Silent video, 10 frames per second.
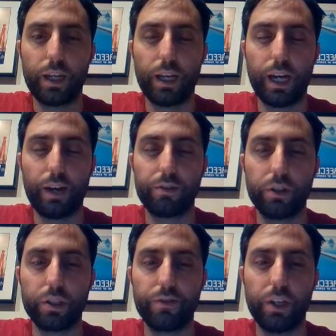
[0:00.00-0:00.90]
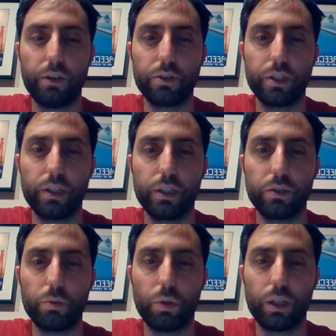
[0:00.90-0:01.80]
after this video
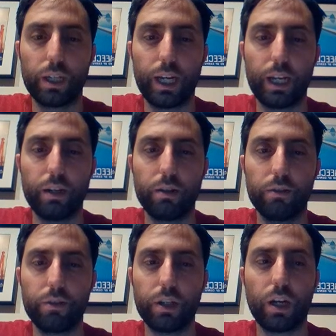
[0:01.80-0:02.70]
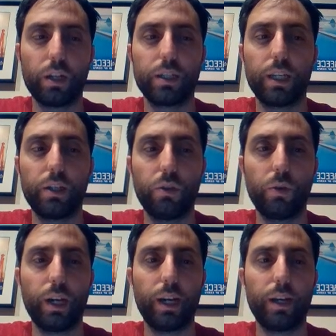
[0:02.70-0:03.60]
series, what kind of content you
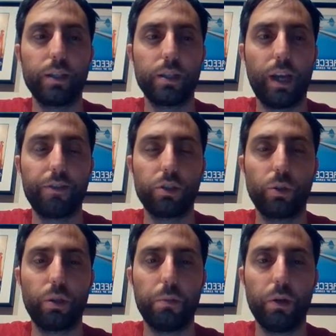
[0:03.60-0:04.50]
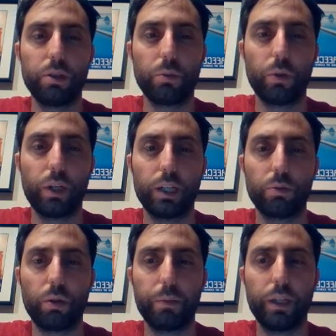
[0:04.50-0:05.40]
guys have enjoyed the most and what you guys
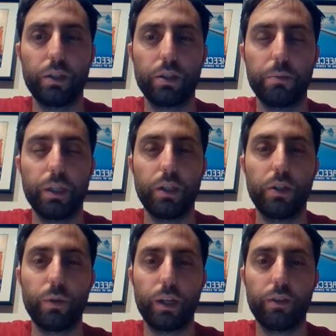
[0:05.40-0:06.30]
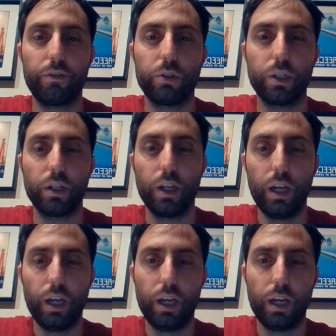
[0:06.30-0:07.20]
want me to be doing in the future.
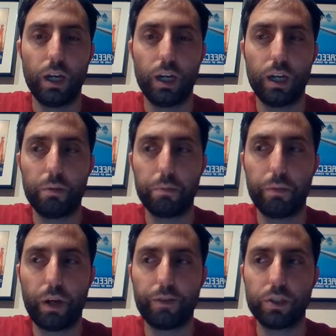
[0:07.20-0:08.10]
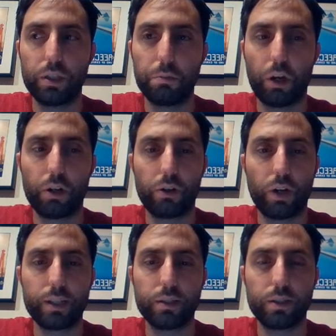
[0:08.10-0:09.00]
Obviously Modern
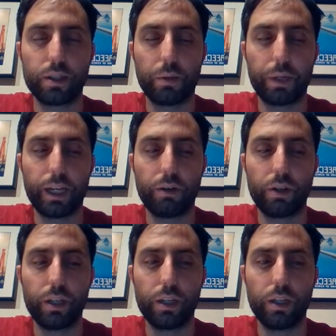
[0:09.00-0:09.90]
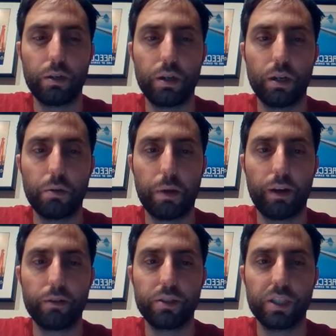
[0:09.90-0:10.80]
Horizons is coming out in
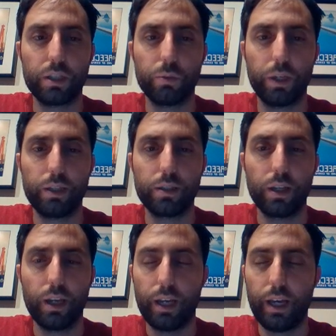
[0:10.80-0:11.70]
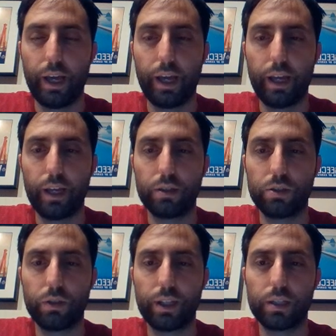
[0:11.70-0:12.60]
about 6 weeks, and
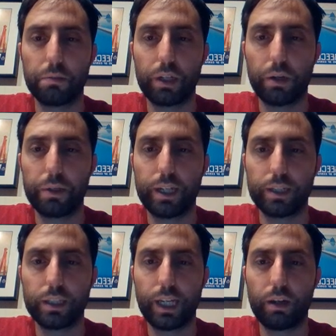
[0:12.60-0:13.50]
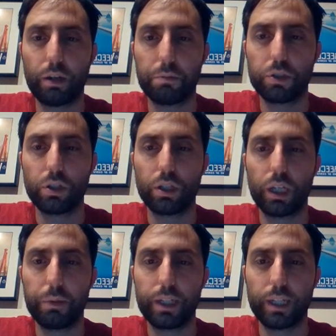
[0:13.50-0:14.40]
so that's something I'm going to be testing out. I'm certainly
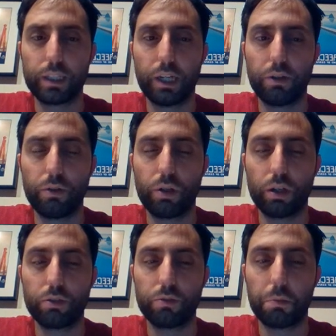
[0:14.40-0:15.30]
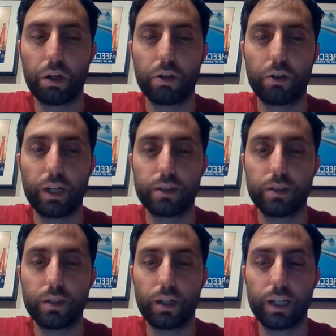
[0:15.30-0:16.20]
going to be testing out new cards from Modern Horizons
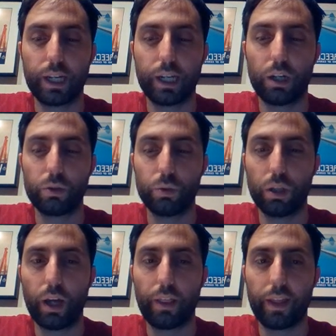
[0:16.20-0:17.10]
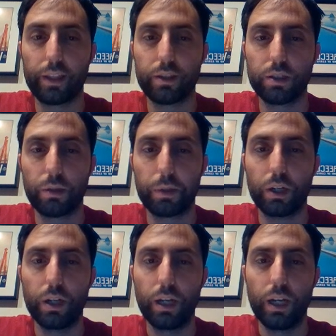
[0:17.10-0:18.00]
in our deck, and I'll do a lot of that this summer.
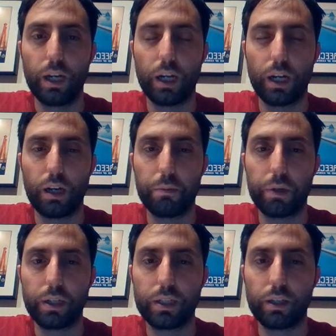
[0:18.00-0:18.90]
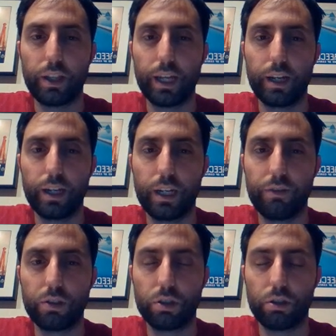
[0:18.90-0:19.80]
But until then, and
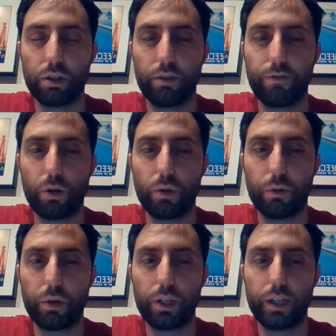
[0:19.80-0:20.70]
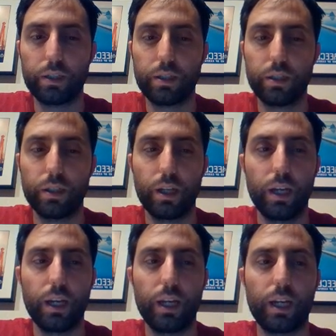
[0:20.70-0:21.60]
even just looking forward, I want you guys to
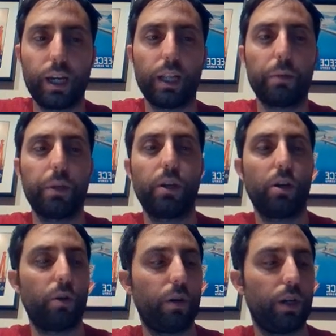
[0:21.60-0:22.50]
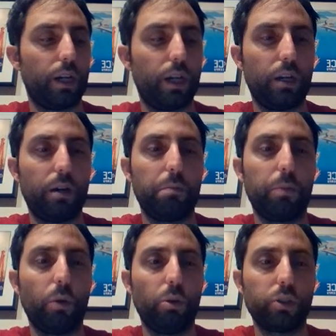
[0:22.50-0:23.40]
kind of let me know.
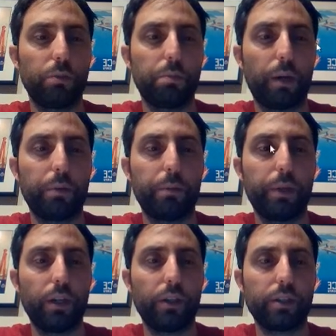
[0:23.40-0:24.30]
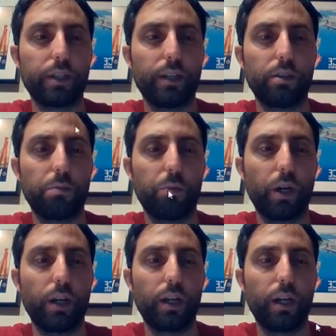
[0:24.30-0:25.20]
Poll should pop up here on the side somewhere.